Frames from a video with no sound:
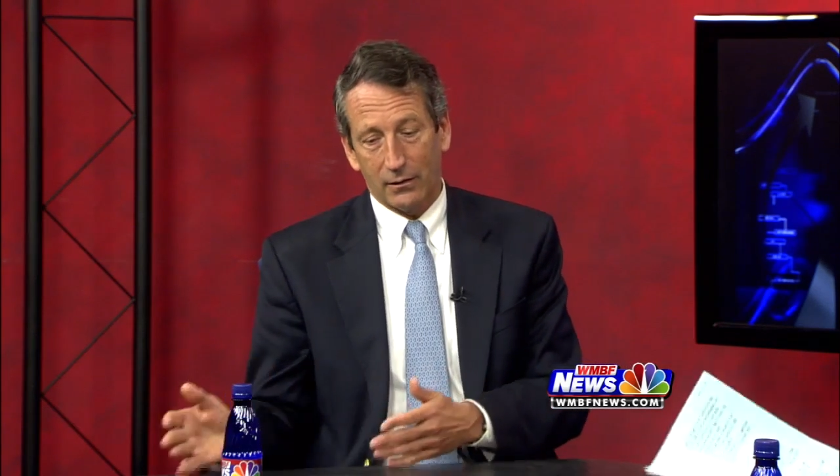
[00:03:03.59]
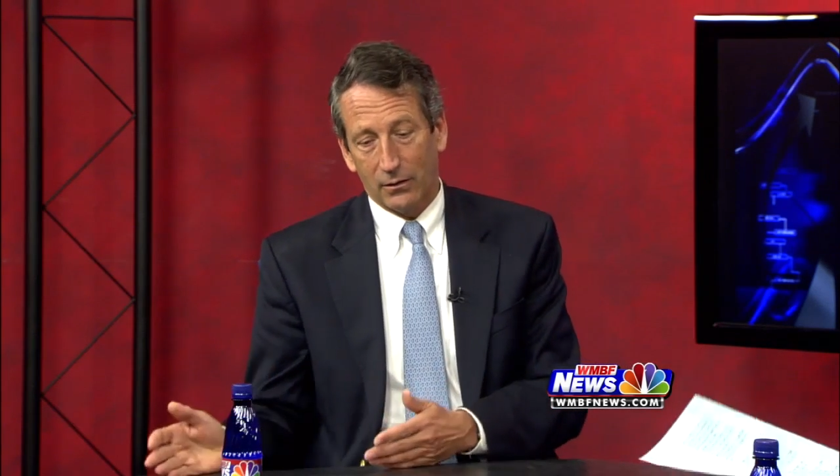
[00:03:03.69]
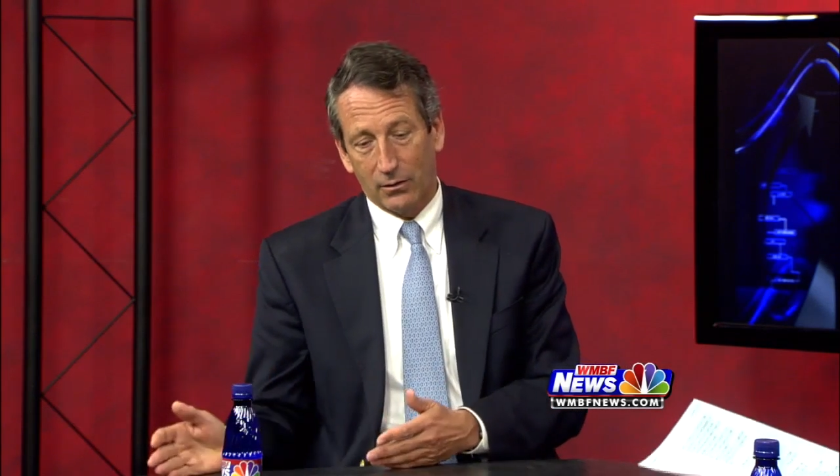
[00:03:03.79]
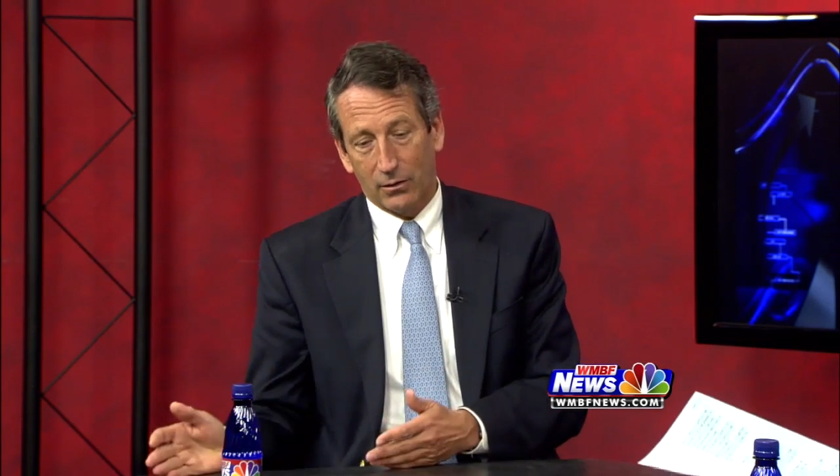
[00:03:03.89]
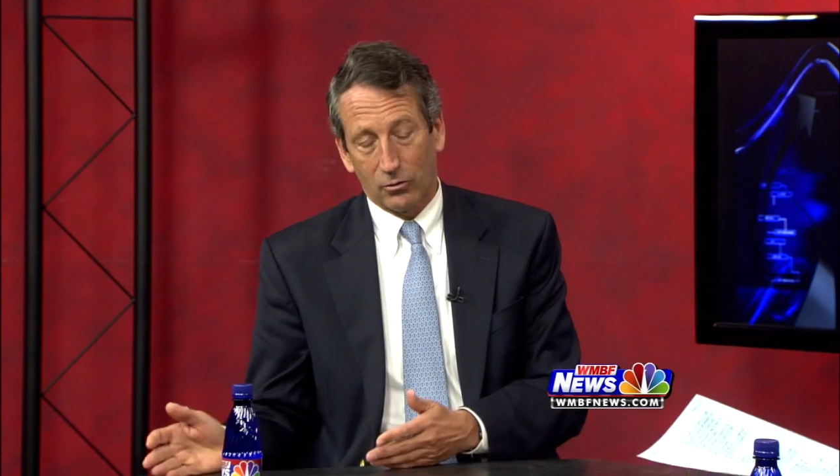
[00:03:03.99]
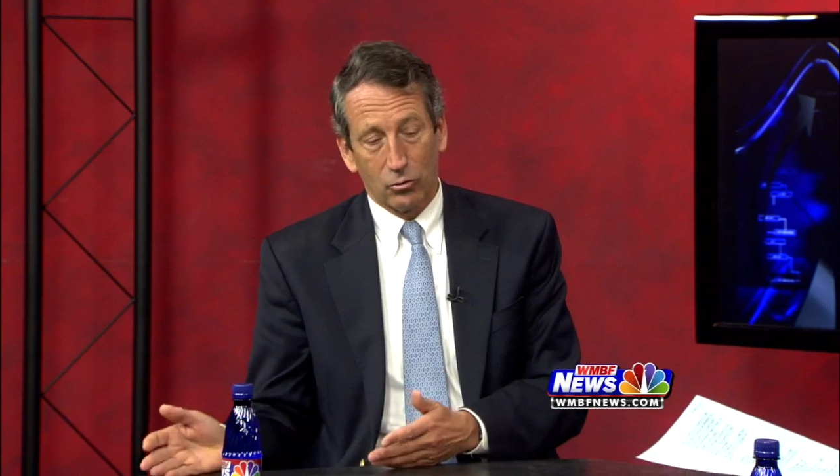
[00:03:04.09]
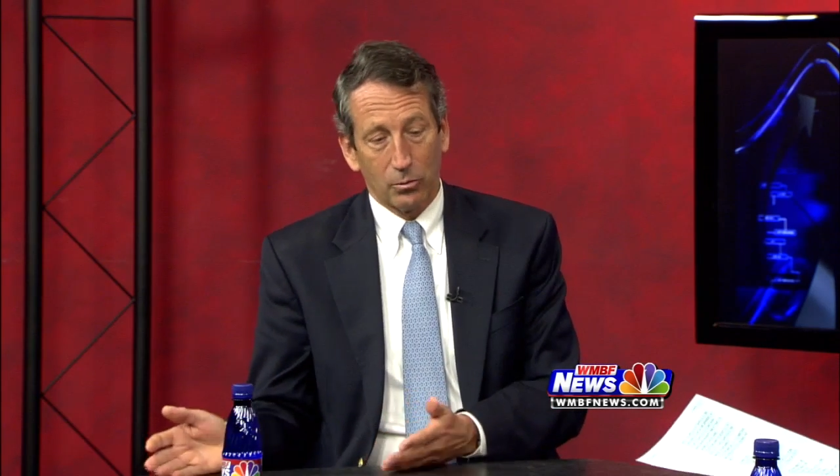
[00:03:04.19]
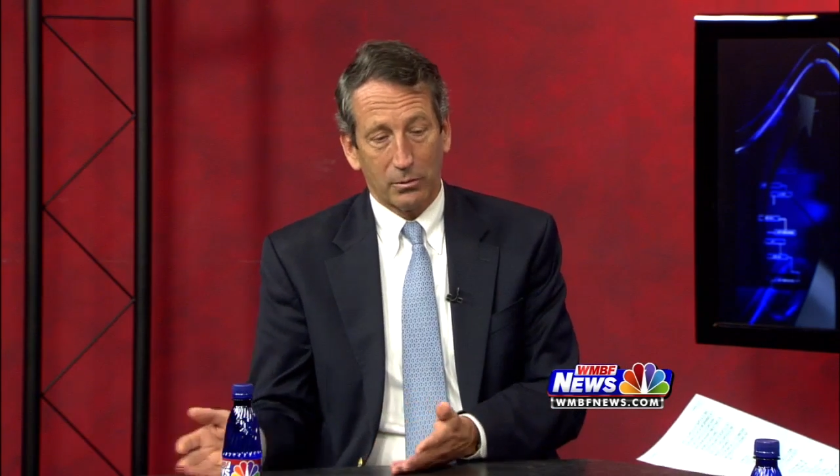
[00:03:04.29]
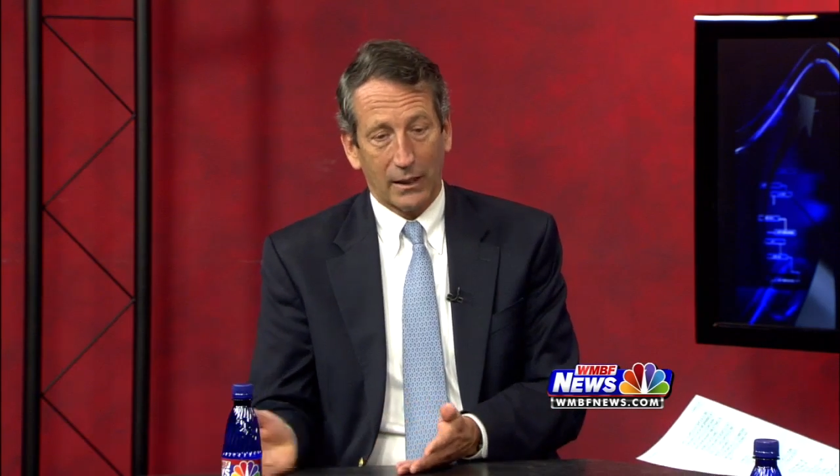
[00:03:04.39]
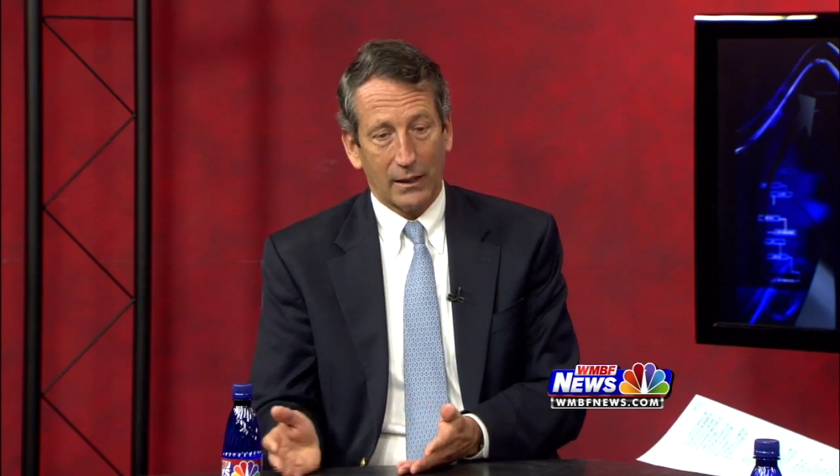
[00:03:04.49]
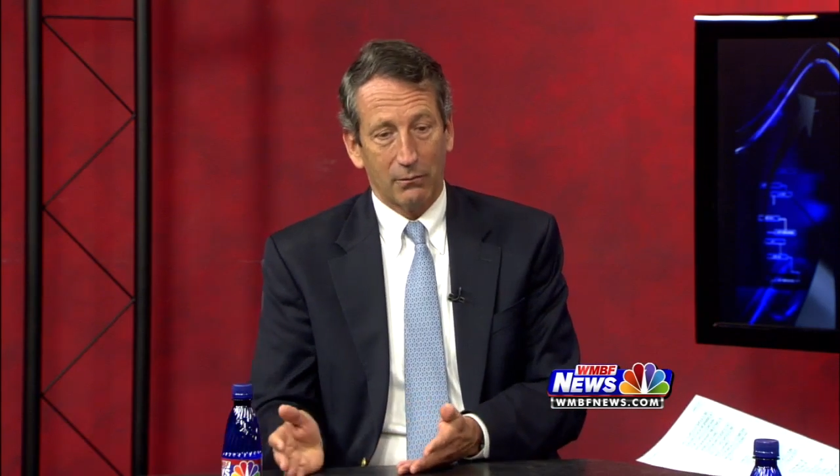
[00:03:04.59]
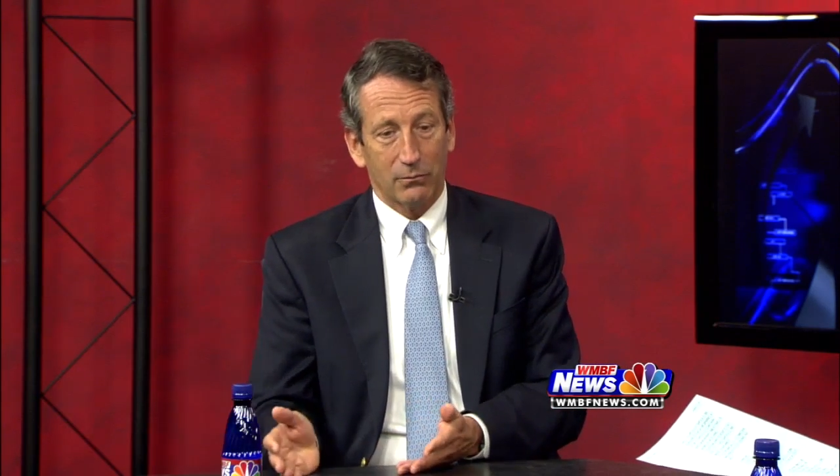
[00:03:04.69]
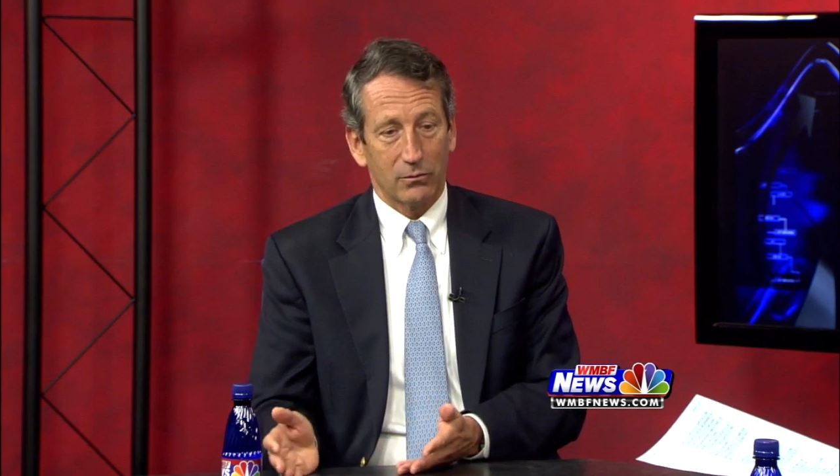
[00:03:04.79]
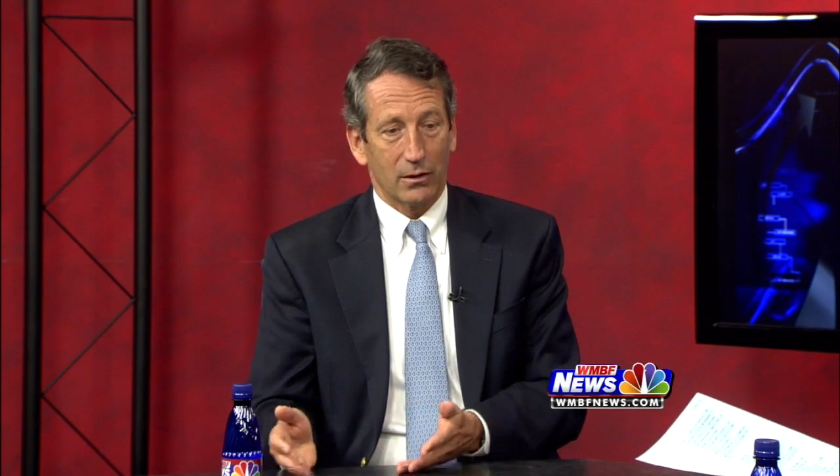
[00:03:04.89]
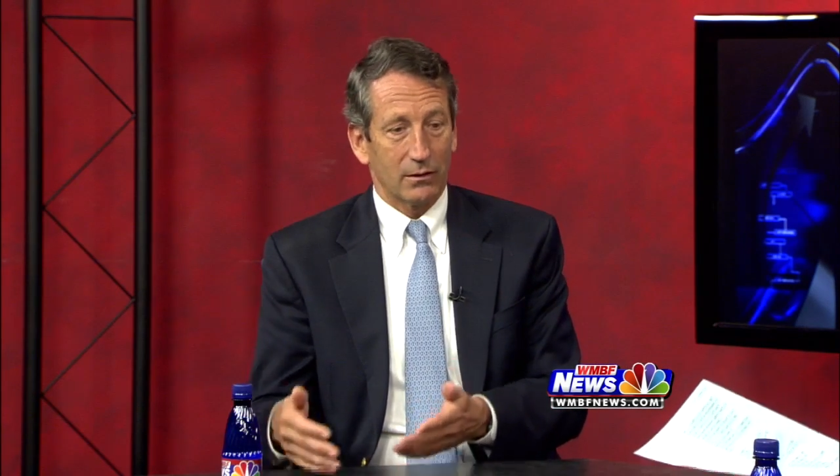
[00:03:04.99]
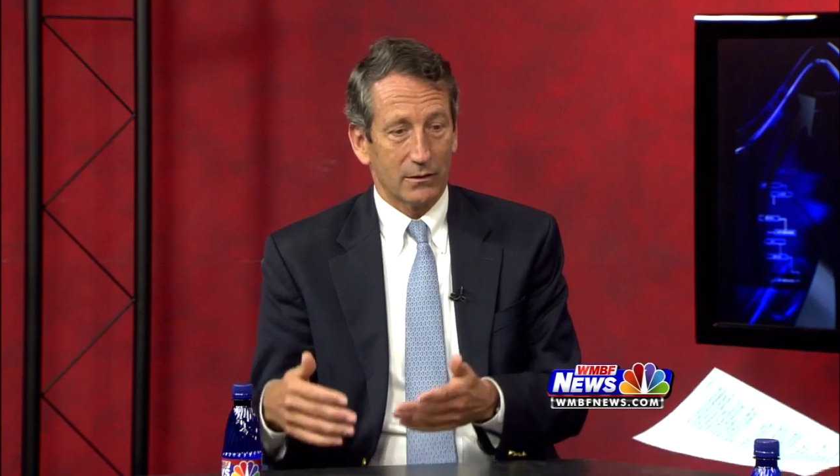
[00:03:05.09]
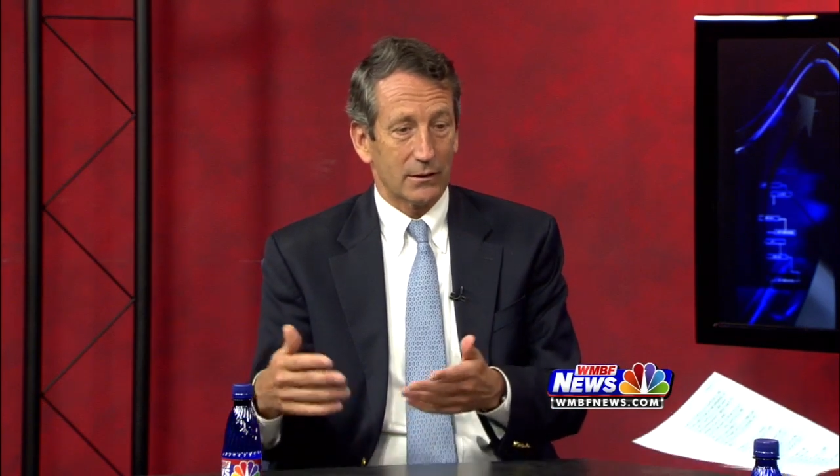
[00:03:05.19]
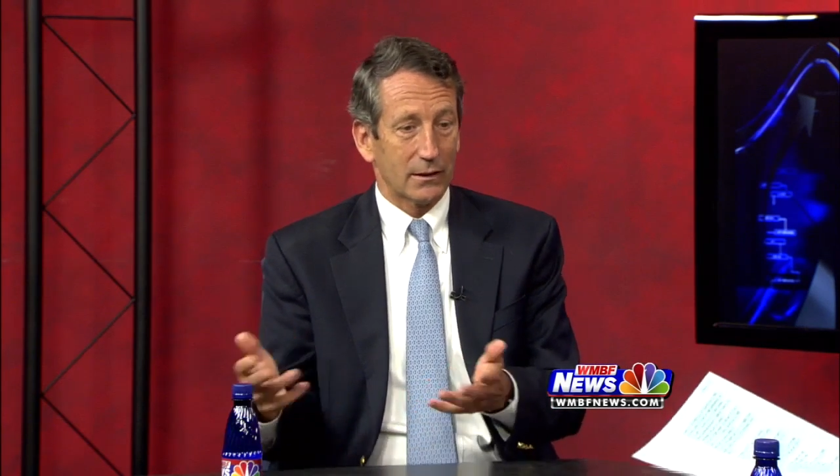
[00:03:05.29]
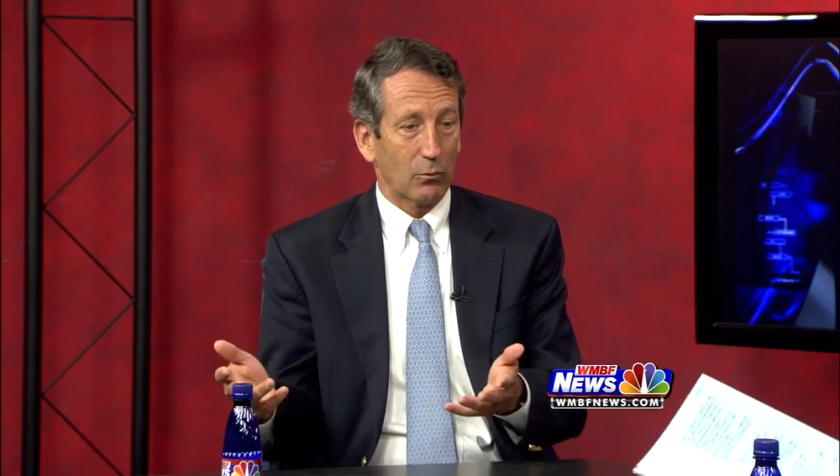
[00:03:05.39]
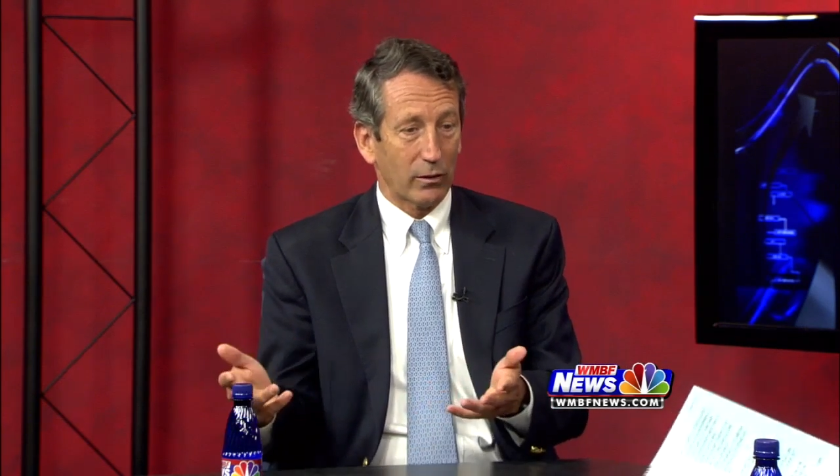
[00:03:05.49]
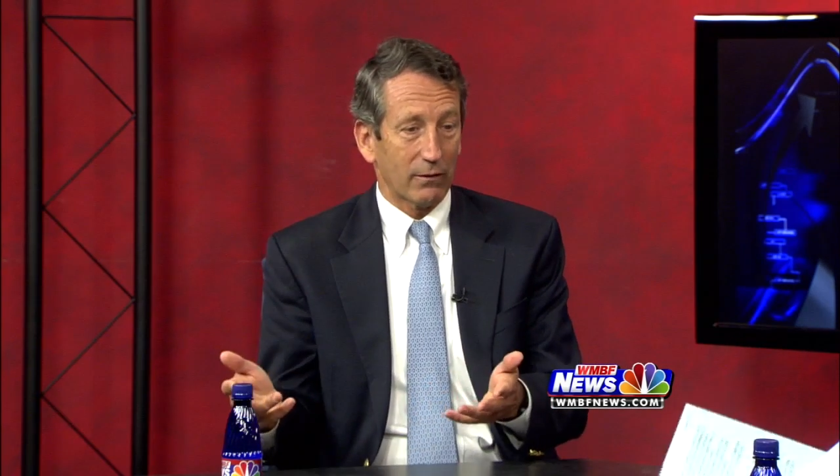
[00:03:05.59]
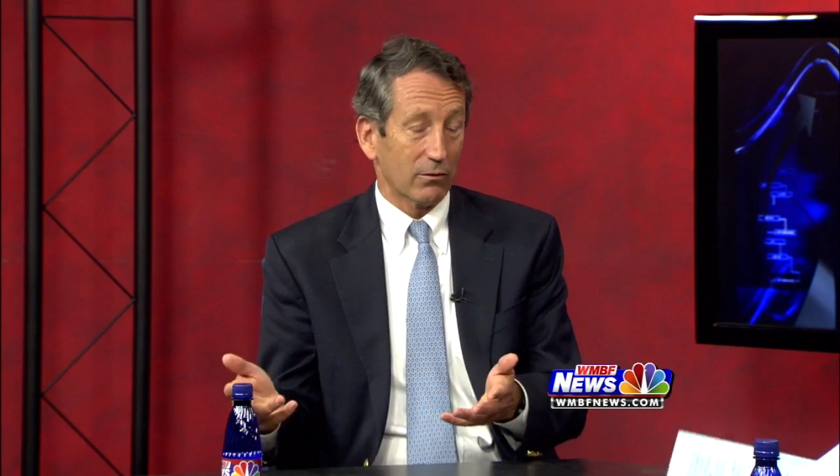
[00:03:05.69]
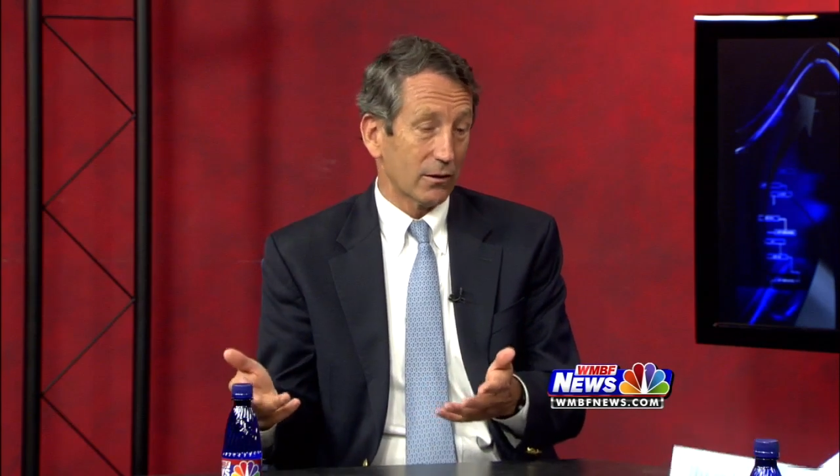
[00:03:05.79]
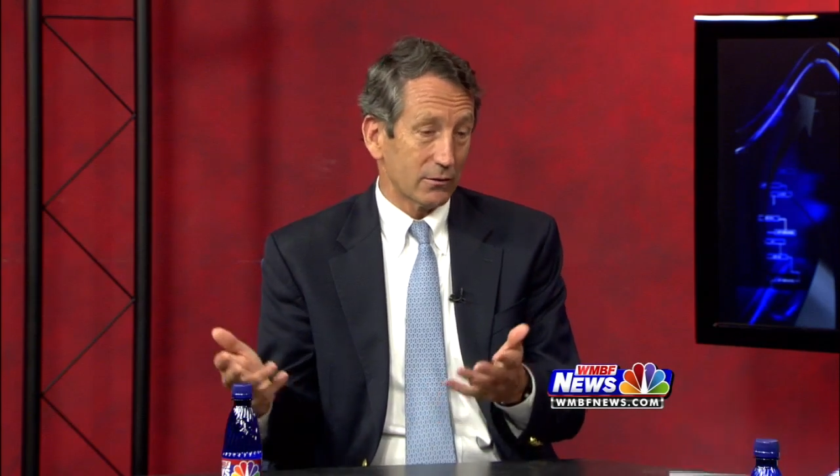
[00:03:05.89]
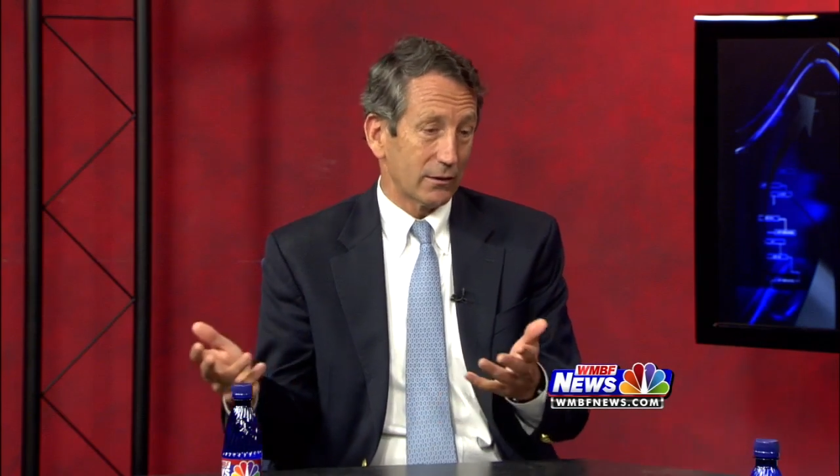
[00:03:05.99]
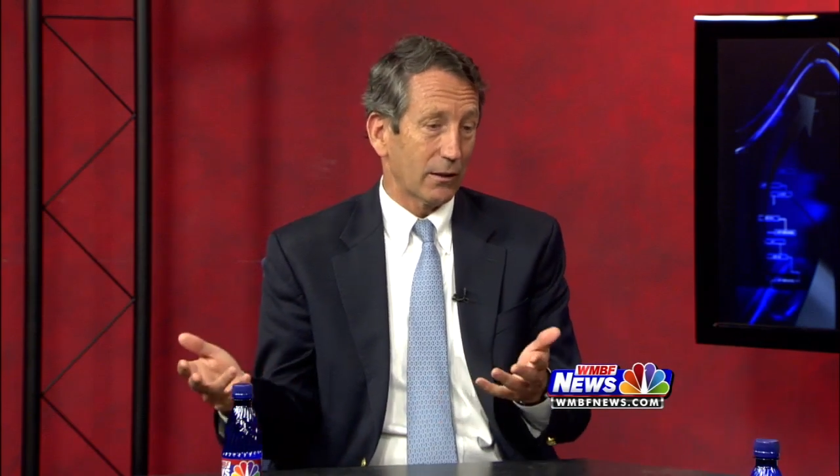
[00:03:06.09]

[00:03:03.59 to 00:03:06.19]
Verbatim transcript: you know, a group came and said, can we have lunch?